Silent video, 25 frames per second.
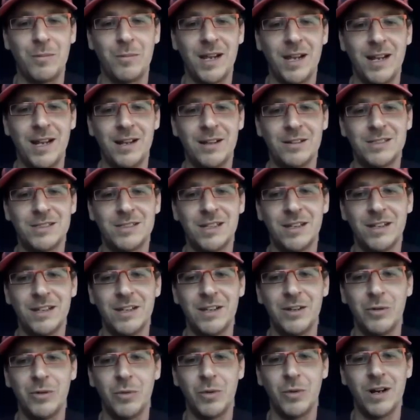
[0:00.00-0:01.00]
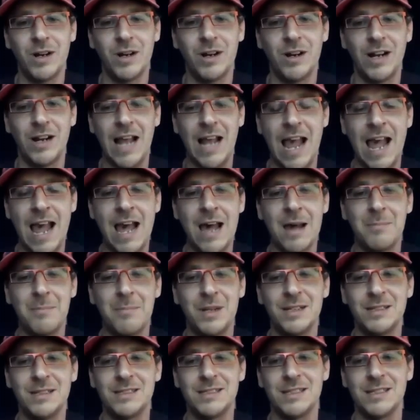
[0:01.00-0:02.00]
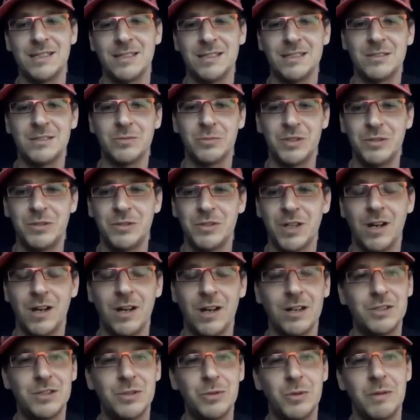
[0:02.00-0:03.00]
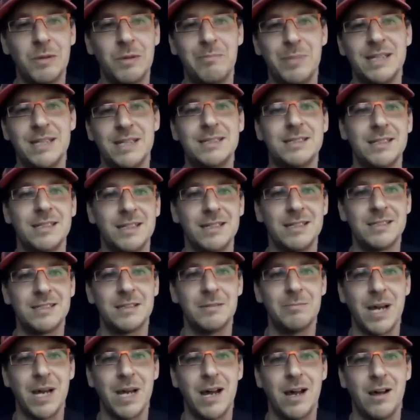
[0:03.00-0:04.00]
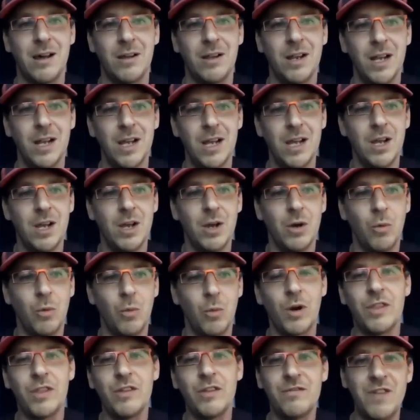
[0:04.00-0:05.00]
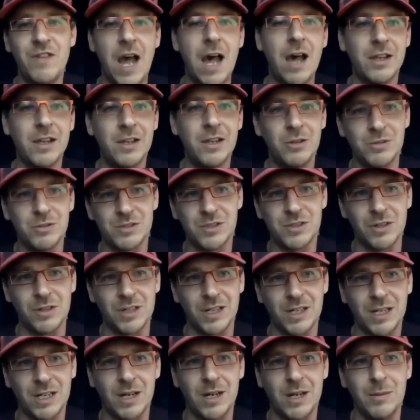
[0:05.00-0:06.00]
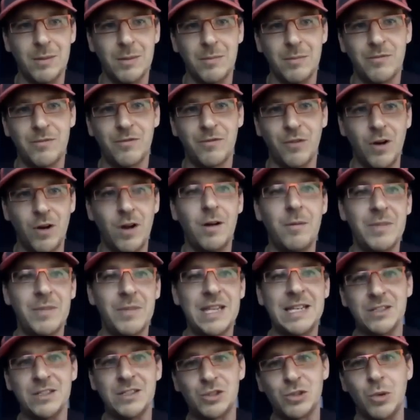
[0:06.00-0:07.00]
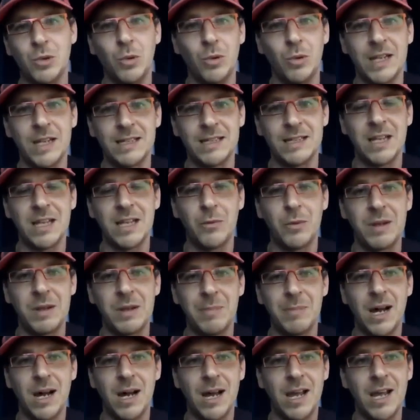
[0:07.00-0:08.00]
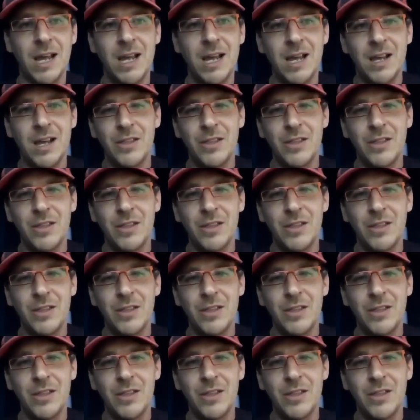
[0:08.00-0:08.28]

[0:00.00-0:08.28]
And I'll tell you where it happens is when you talk to a business about where the value is going to come from these toolings that we buy,